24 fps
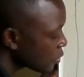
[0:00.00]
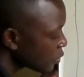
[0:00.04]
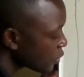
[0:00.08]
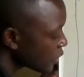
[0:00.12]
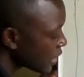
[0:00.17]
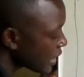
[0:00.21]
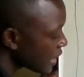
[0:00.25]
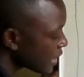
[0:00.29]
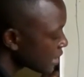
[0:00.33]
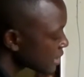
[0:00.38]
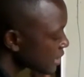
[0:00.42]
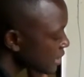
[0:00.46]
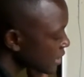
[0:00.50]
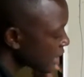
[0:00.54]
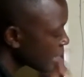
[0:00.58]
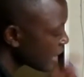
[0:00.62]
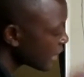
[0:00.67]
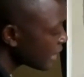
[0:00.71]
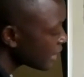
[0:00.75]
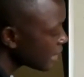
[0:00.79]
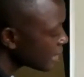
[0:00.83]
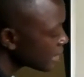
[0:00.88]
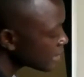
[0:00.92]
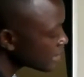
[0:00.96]
plus
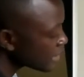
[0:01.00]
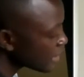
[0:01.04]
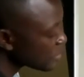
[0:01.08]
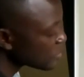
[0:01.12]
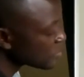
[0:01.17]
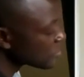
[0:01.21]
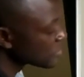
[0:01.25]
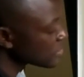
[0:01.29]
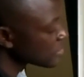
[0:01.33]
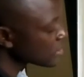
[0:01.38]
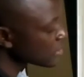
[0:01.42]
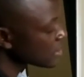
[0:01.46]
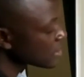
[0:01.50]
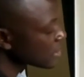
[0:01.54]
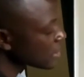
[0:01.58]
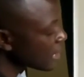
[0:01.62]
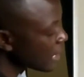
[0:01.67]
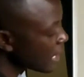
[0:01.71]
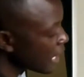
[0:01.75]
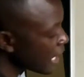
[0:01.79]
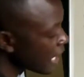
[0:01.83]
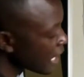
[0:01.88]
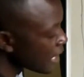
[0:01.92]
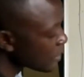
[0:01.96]
a times
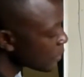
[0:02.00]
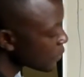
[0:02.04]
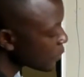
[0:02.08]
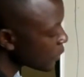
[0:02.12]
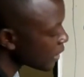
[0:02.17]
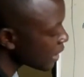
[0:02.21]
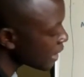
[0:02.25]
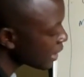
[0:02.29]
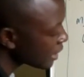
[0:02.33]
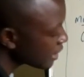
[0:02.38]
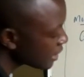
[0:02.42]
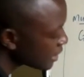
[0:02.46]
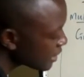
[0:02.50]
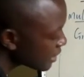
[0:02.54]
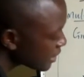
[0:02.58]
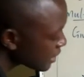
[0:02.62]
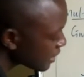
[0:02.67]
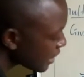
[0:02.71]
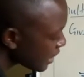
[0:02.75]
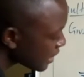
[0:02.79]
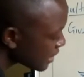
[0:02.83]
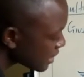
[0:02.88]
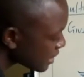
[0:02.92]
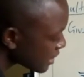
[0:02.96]
iy,
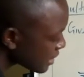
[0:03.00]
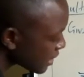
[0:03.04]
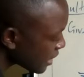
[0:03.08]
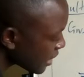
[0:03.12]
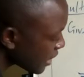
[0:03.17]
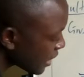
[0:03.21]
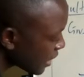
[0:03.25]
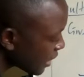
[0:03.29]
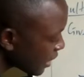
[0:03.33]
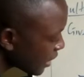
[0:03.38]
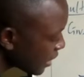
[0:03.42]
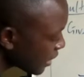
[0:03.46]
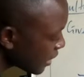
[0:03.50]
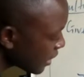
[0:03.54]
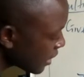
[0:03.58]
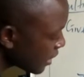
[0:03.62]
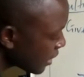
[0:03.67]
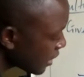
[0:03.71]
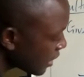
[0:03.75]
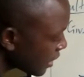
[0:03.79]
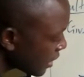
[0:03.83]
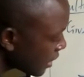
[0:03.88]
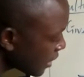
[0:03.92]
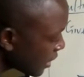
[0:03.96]
that is a
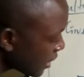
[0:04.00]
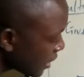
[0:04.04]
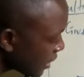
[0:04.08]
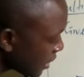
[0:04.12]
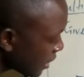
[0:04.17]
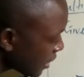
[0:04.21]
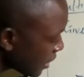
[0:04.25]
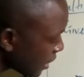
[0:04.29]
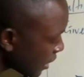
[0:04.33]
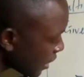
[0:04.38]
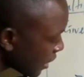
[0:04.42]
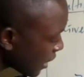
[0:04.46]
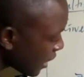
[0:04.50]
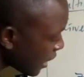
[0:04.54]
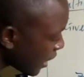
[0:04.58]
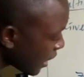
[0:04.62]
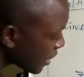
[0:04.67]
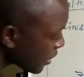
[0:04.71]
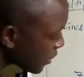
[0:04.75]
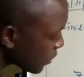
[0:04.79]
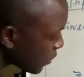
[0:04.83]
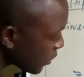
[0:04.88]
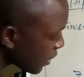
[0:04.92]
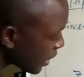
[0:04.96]

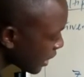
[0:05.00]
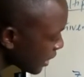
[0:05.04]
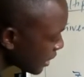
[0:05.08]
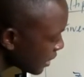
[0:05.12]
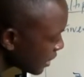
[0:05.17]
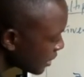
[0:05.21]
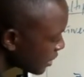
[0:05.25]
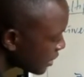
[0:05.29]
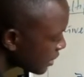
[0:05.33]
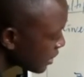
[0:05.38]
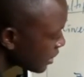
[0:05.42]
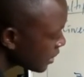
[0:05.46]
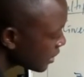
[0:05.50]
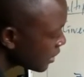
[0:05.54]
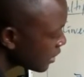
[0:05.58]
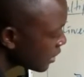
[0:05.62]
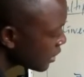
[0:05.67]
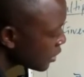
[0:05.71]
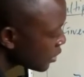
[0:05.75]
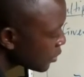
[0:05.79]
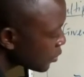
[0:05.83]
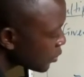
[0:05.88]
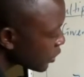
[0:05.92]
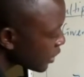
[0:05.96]
iy,
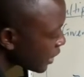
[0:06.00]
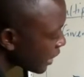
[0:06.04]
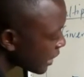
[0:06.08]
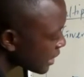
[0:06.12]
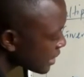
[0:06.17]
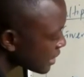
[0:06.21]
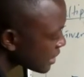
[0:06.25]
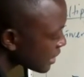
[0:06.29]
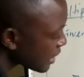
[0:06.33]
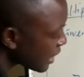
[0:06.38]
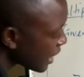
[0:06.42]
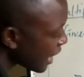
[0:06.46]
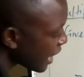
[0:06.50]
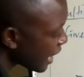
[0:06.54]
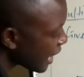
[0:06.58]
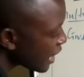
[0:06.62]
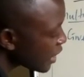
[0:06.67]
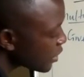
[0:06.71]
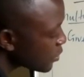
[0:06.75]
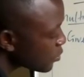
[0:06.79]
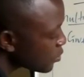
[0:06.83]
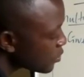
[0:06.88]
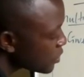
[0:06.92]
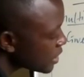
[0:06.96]
plus
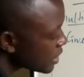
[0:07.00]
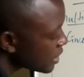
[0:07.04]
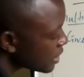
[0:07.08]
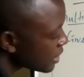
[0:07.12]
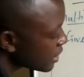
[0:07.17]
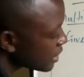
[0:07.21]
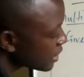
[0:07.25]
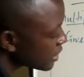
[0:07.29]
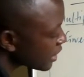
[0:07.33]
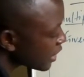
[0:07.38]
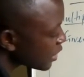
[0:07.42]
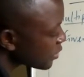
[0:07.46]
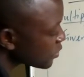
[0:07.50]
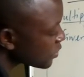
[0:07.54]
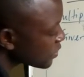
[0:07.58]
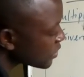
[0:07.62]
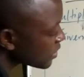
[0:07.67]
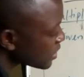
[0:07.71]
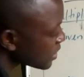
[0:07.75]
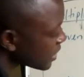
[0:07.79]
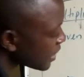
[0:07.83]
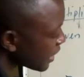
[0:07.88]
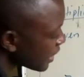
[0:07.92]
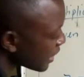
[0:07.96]
ib
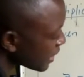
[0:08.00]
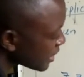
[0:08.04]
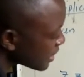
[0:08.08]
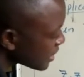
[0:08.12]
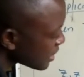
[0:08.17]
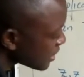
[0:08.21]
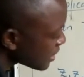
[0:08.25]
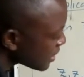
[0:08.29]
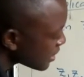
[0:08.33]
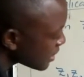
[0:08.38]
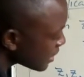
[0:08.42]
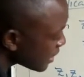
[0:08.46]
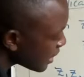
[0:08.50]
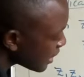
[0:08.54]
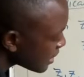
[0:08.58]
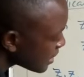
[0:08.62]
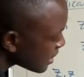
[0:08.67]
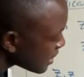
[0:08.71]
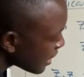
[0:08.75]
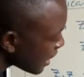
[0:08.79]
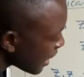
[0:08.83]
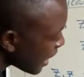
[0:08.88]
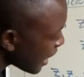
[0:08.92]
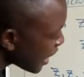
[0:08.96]
times x,
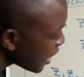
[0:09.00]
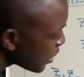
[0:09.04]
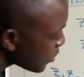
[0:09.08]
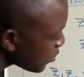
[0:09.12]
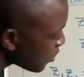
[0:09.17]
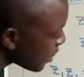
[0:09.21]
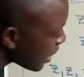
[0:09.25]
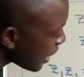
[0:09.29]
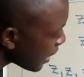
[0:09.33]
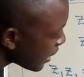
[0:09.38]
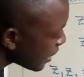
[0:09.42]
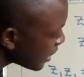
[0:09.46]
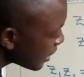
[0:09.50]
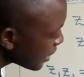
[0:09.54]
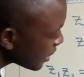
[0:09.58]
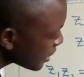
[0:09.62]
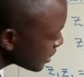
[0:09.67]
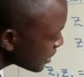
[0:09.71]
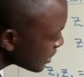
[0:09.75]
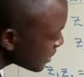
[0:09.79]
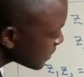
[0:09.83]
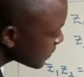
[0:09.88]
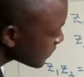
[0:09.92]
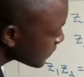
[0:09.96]
that's I bar
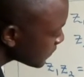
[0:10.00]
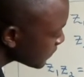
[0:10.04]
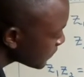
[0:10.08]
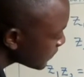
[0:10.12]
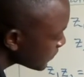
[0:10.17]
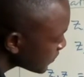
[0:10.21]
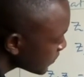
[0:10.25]
x,